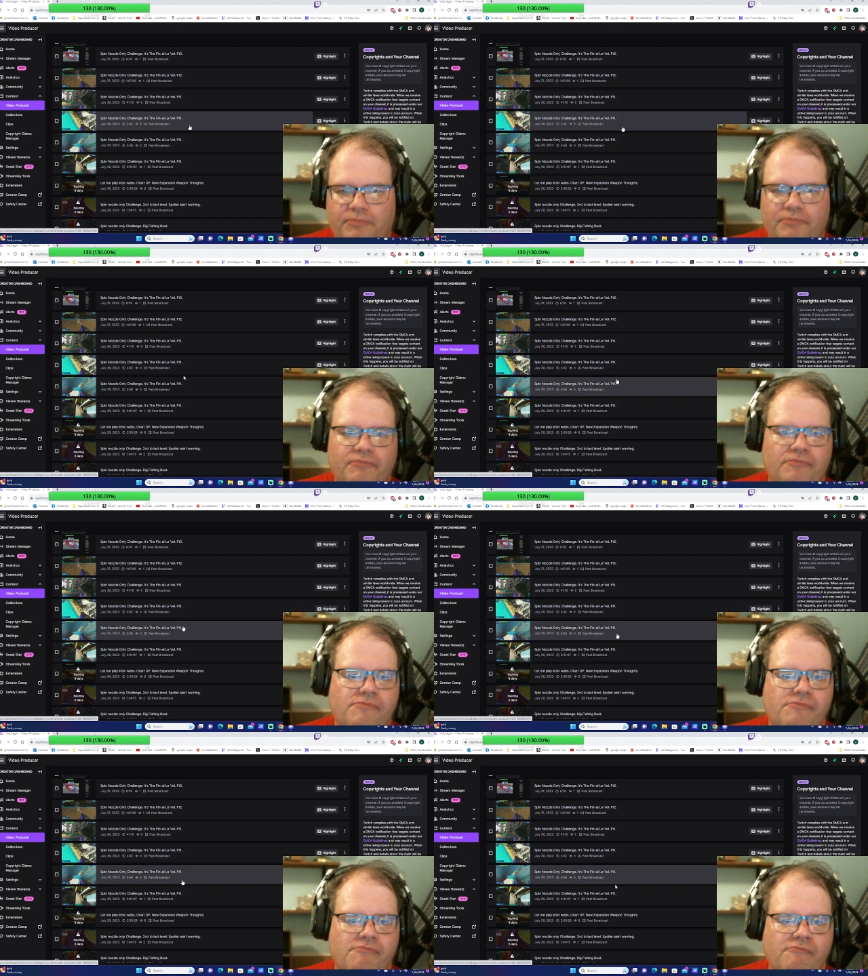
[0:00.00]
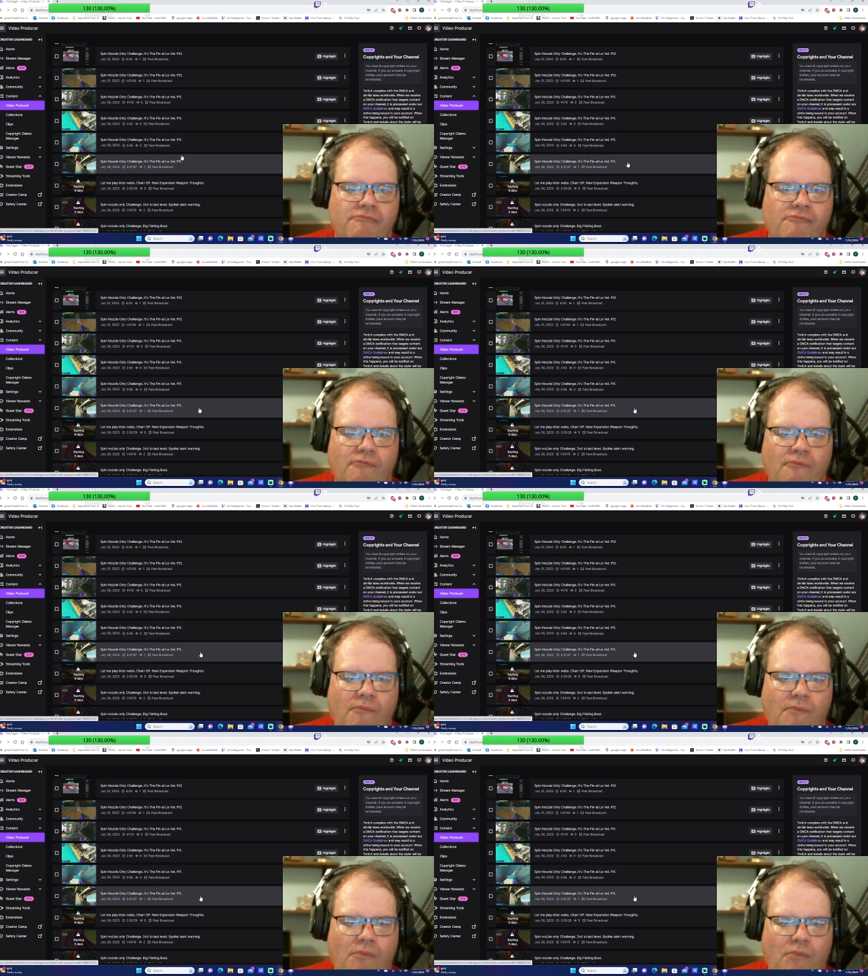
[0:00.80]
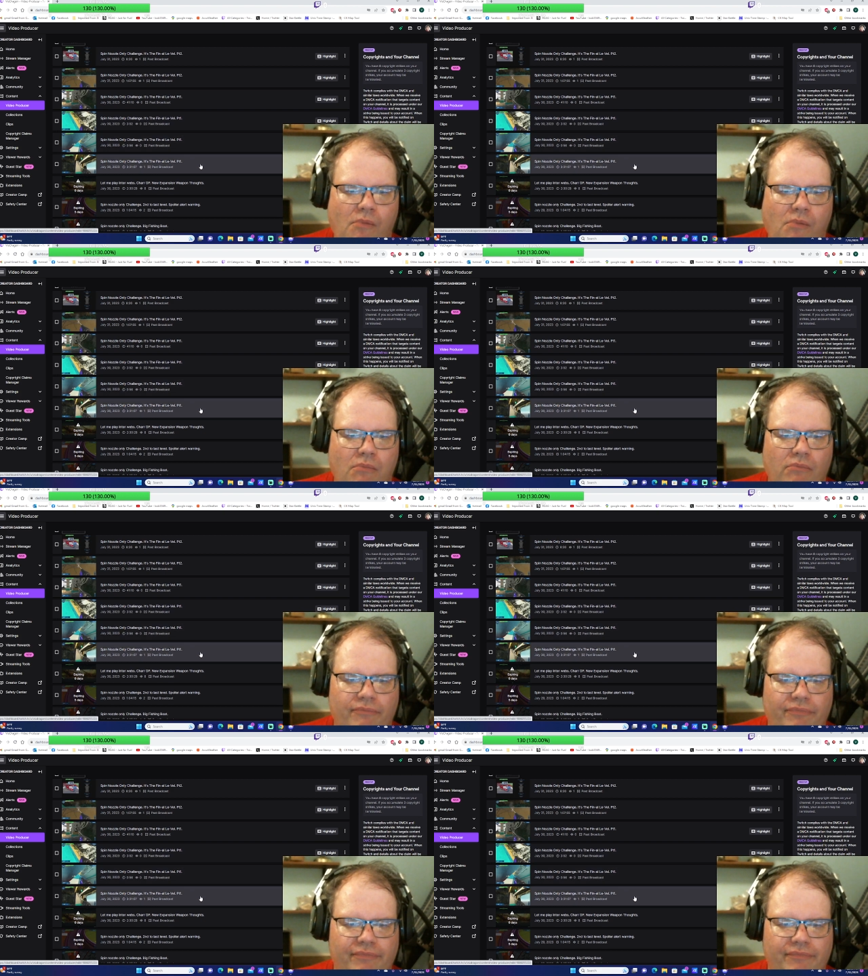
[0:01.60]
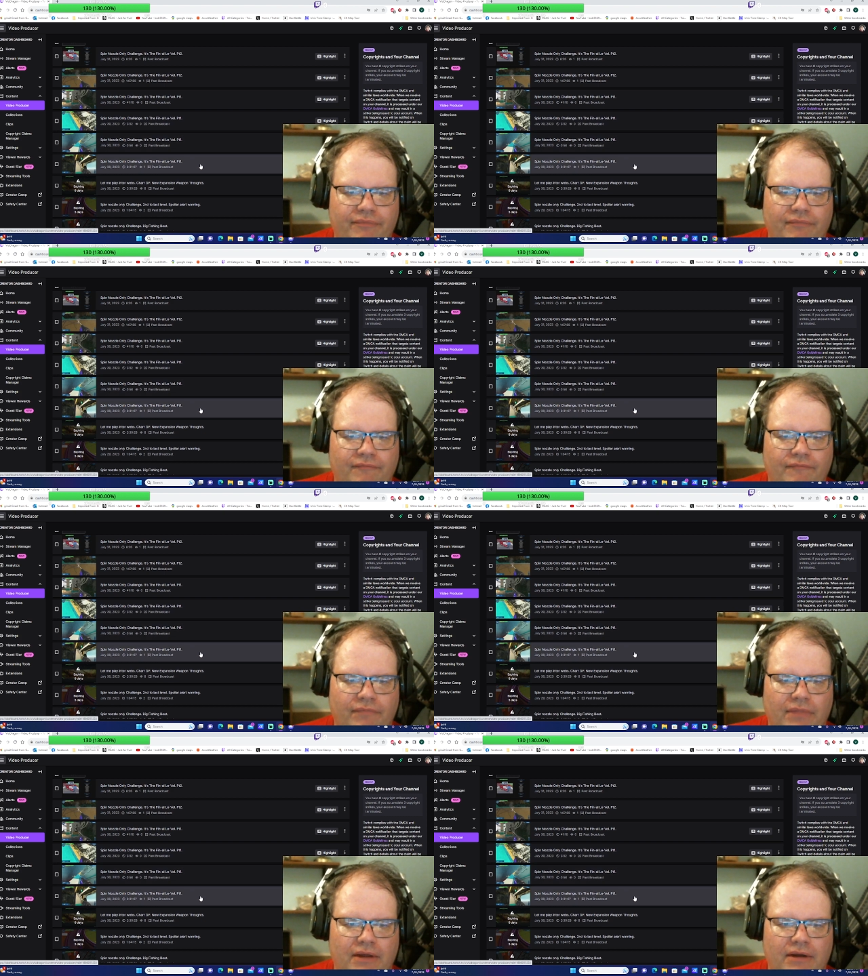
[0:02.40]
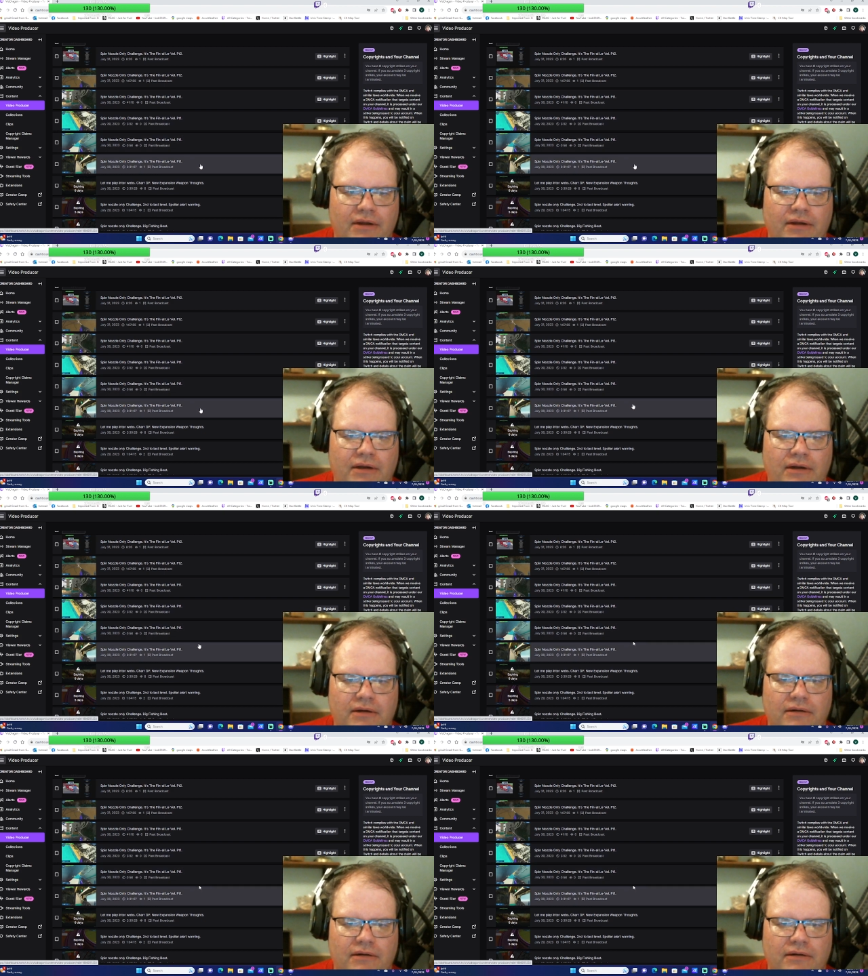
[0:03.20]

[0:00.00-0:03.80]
Nothing is said.